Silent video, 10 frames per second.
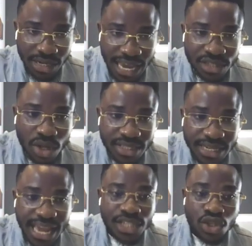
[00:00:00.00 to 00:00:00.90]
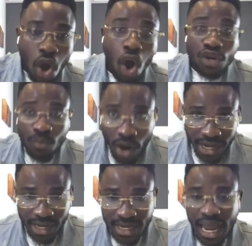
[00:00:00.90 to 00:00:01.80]
There is nothing that is called
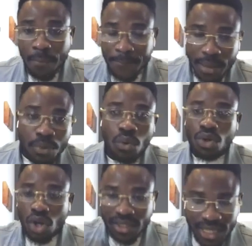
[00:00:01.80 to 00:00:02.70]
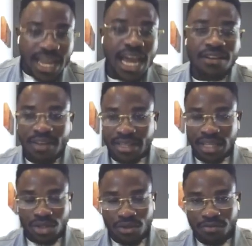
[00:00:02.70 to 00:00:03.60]
that people will not advantage.